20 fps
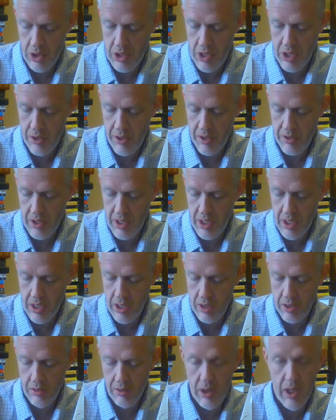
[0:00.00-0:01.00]
during
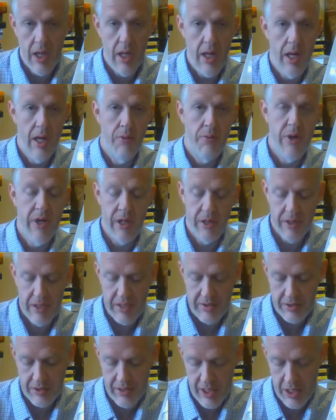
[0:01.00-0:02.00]
the uh, reading of the
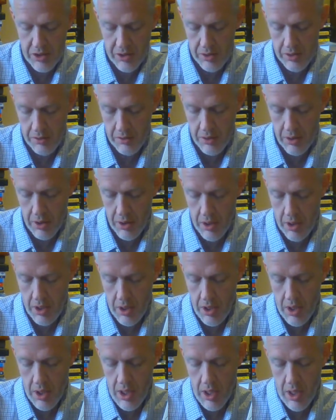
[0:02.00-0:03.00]
dissertation,
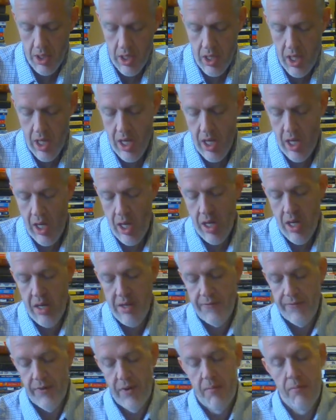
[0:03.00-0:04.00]
and
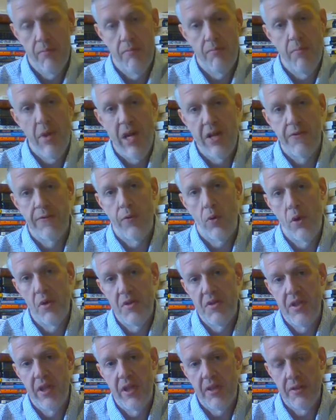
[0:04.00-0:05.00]
it's from page four oh
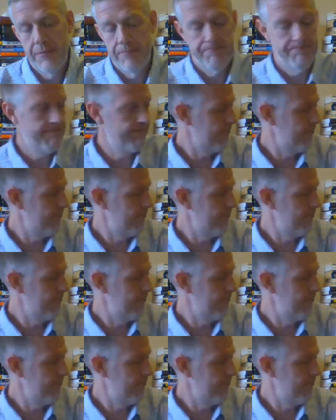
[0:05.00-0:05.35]
six.